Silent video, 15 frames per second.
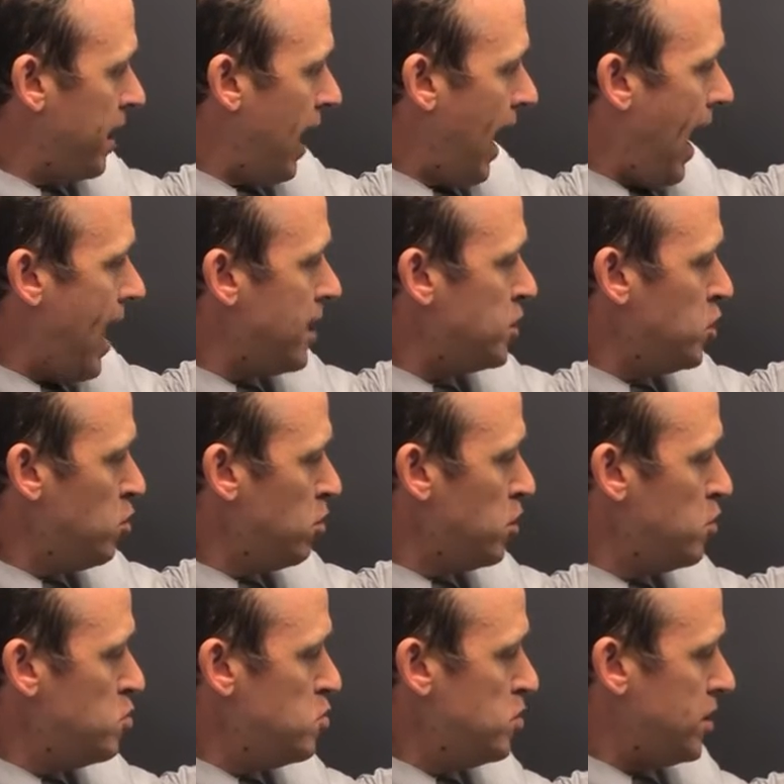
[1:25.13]
As you
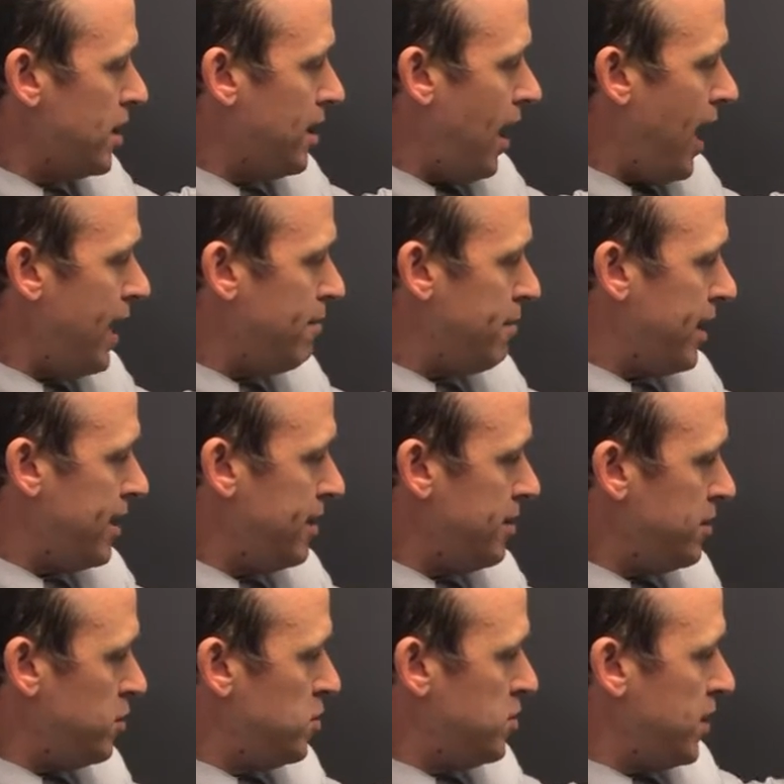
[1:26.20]
lose alignment,
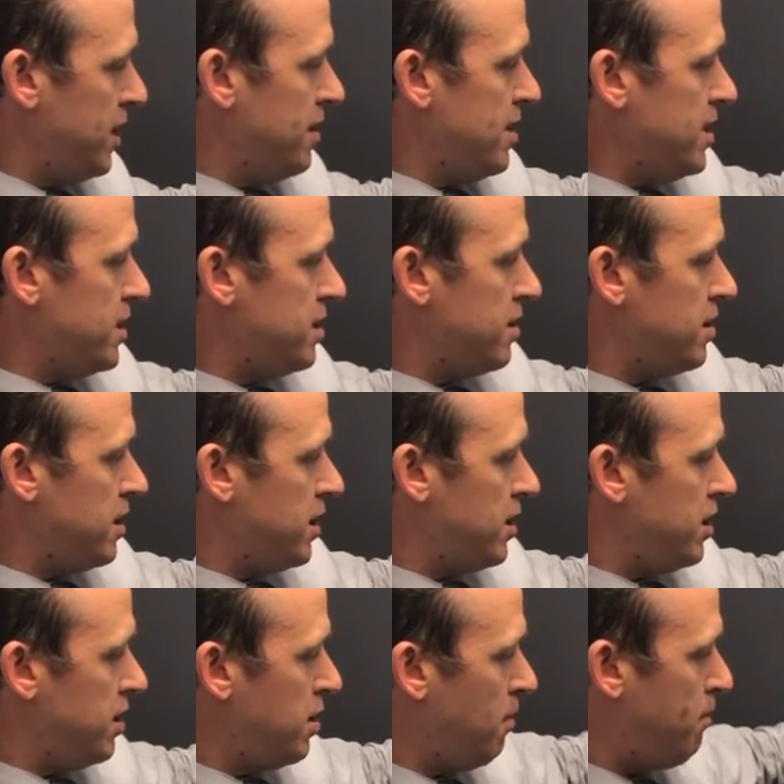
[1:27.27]
you see
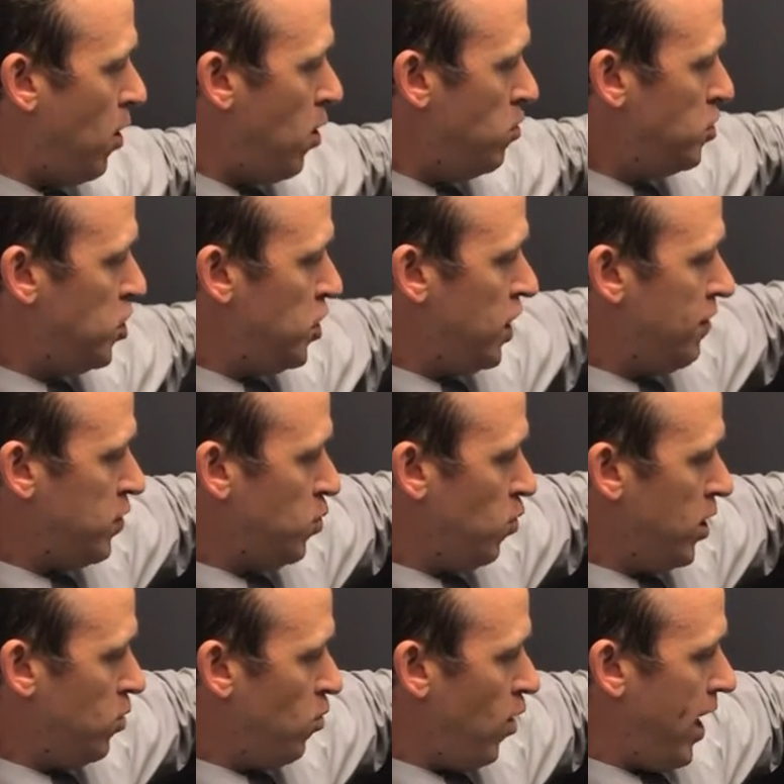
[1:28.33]
the bone shifts
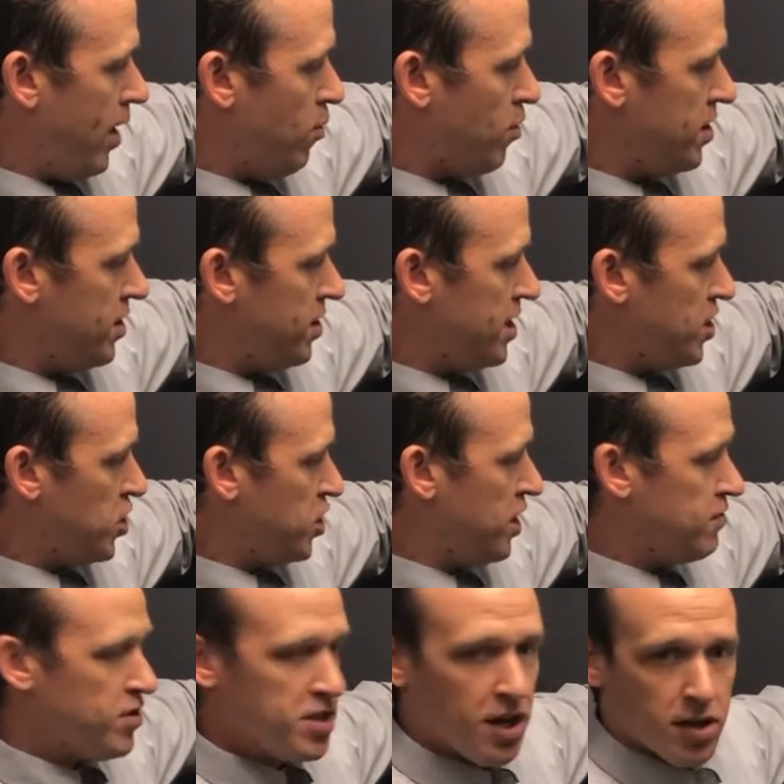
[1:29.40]
one way where the disc
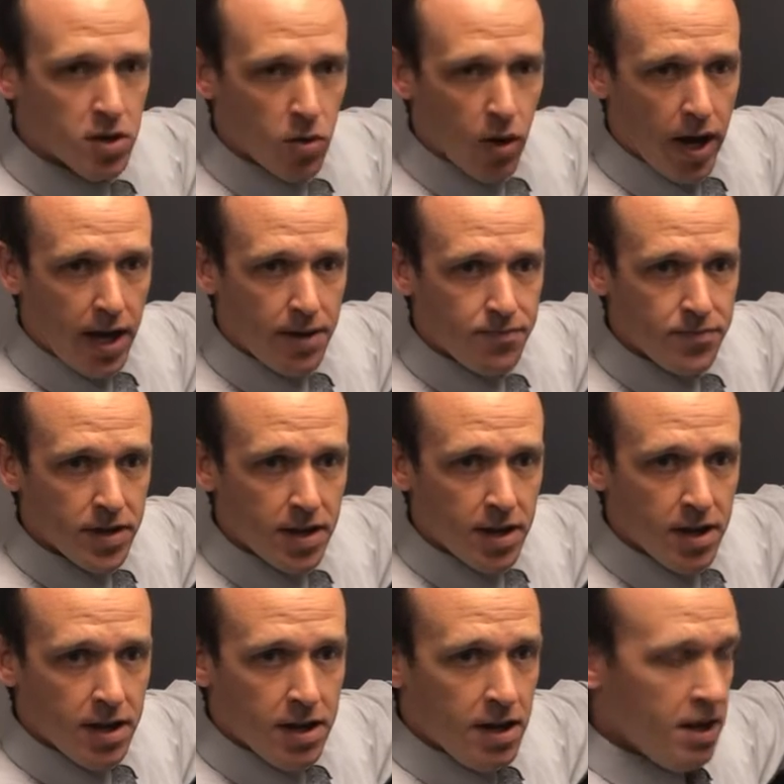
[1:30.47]
shifts the other way.
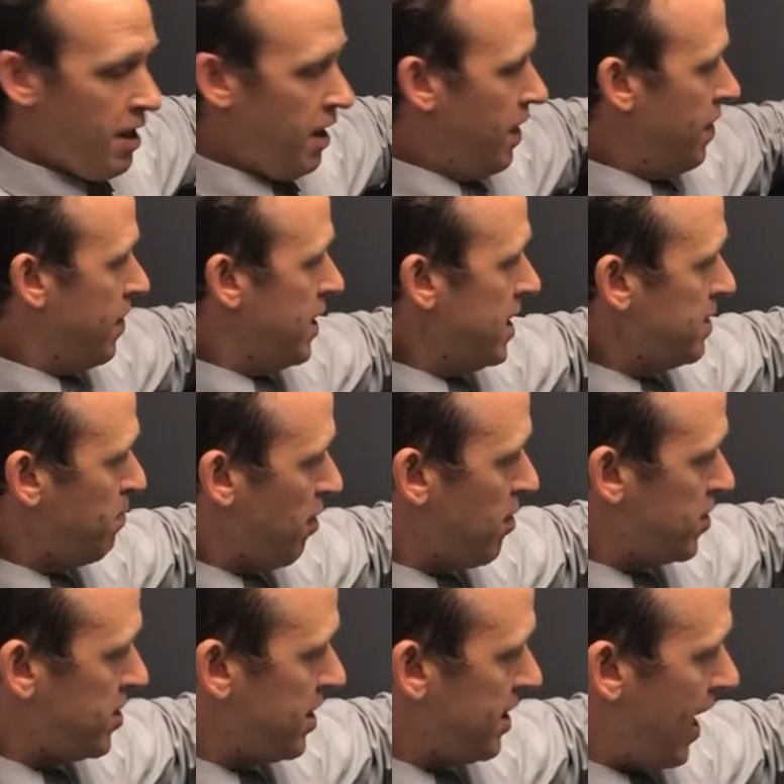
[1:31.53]
This
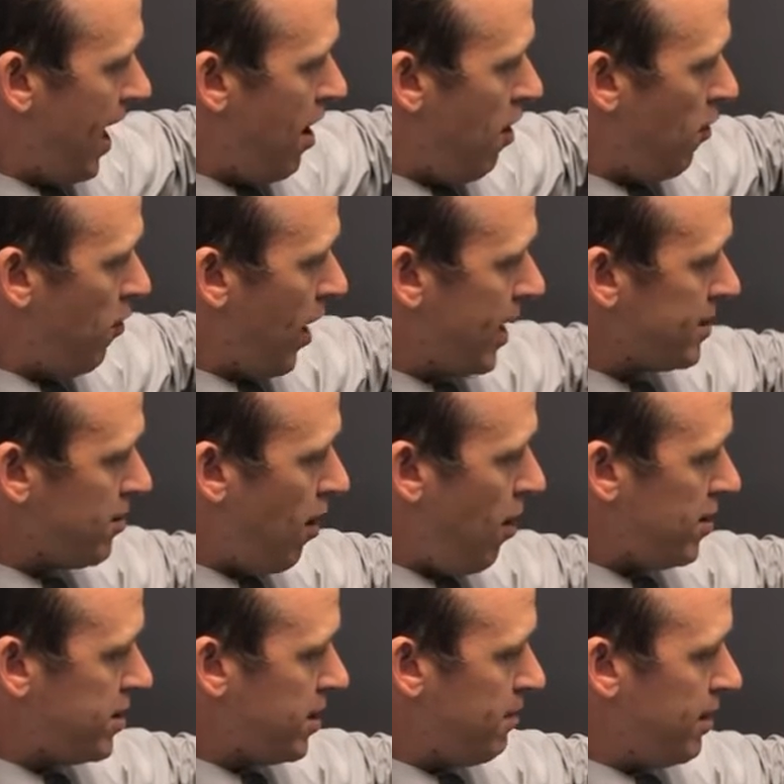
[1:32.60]
person now has
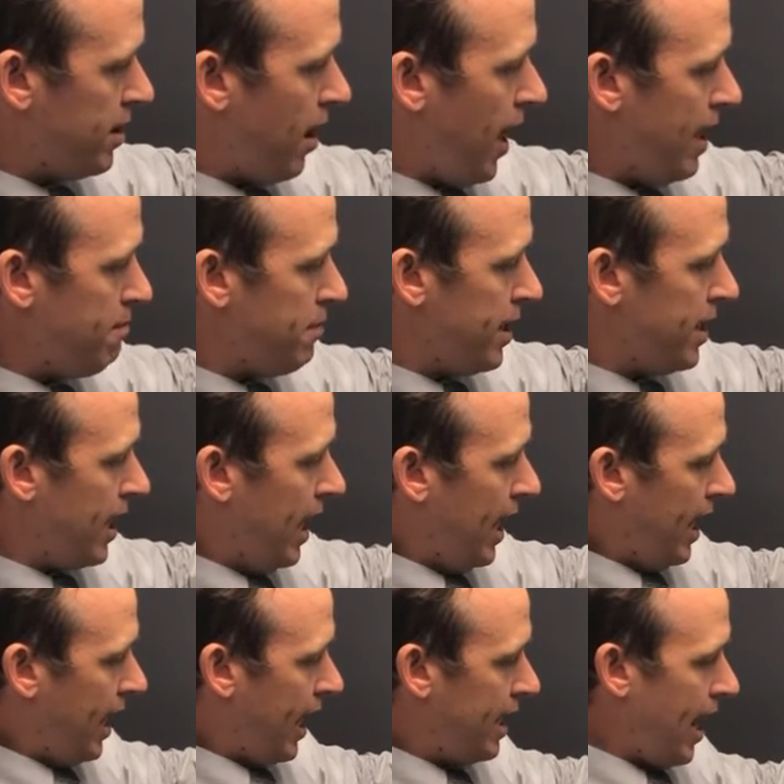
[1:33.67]
lost some alignment,
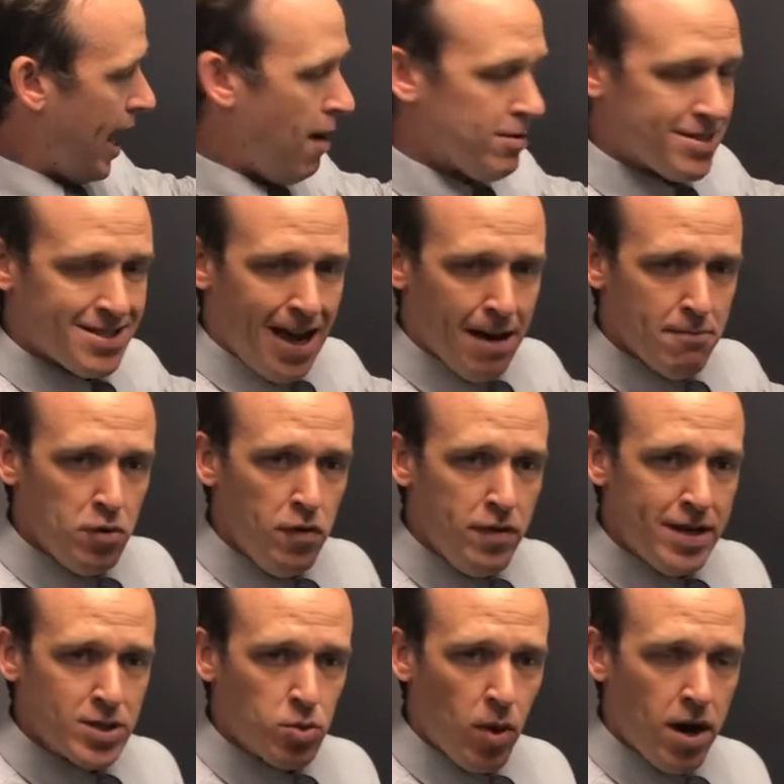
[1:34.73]
and now it's not
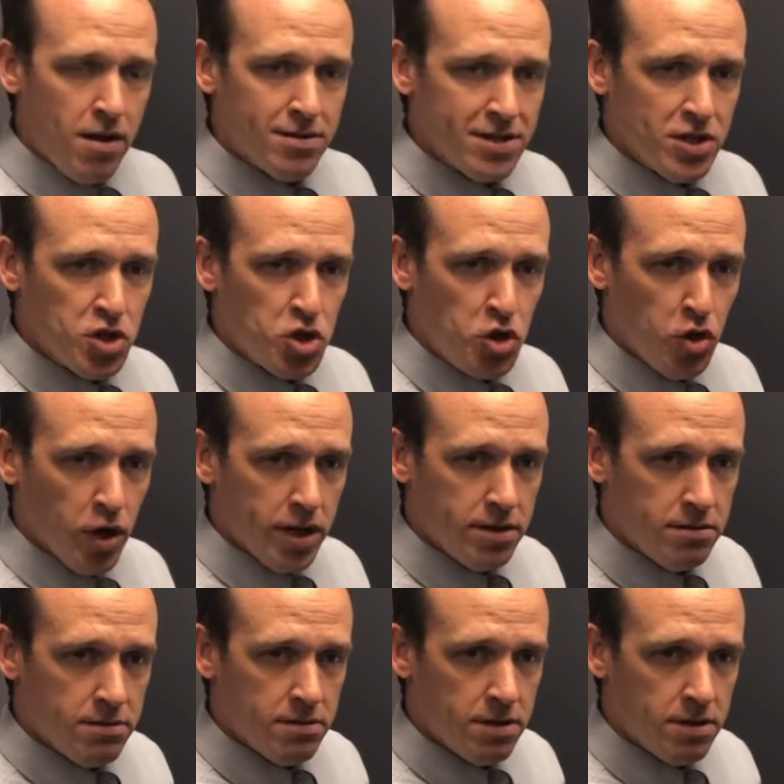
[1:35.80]
moving as well as it should.